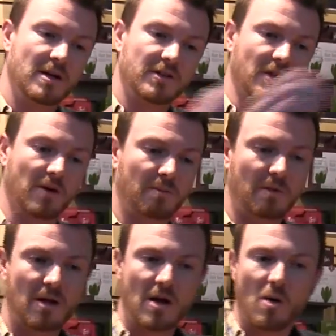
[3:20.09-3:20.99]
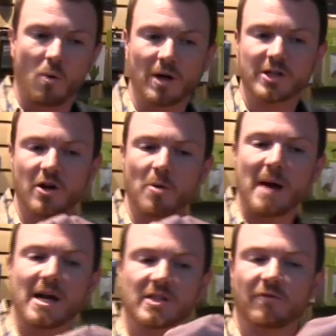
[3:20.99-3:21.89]
So once you go
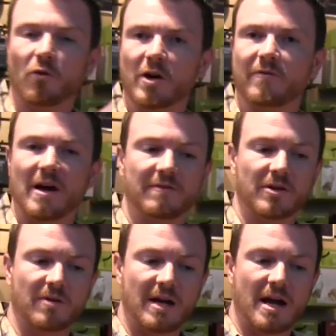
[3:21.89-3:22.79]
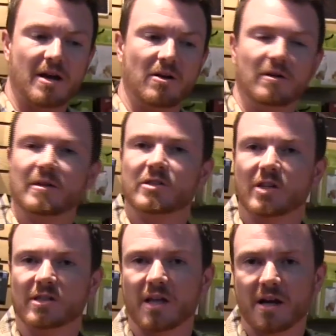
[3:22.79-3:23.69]
past the 45-degree angle, it's
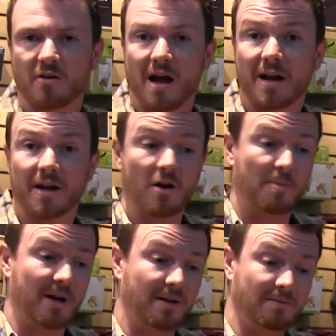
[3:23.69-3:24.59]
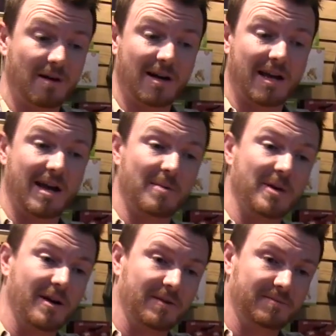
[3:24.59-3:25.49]
just like cracking open a can of
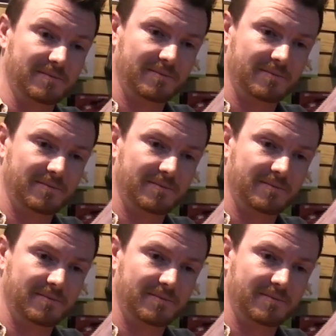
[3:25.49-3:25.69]
beer.